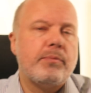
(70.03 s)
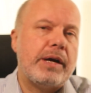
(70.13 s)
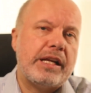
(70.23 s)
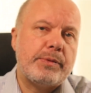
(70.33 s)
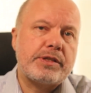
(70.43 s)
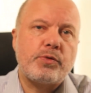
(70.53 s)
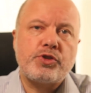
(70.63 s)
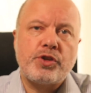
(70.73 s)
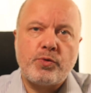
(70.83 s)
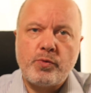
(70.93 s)
My name is
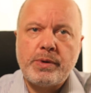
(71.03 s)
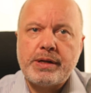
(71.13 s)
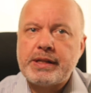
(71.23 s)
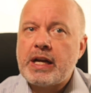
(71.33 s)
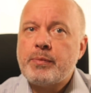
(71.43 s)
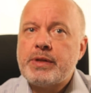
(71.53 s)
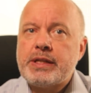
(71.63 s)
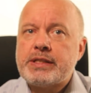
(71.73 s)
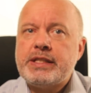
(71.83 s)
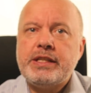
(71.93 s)
Christian Rumer and I am the
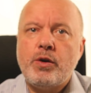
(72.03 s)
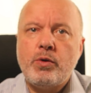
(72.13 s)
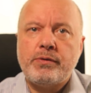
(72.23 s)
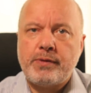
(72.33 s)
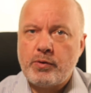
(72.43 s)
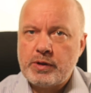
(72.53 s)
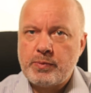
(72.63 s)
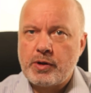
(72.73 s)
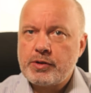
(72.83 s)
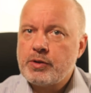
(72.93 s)
CEO and founding
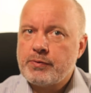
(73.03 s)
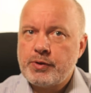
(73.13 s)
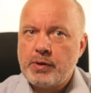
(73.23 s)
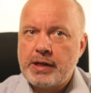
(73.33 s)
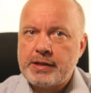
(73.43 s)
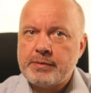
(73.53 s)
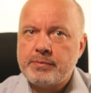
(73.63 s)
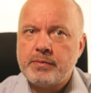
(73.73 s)
partner of Kulana.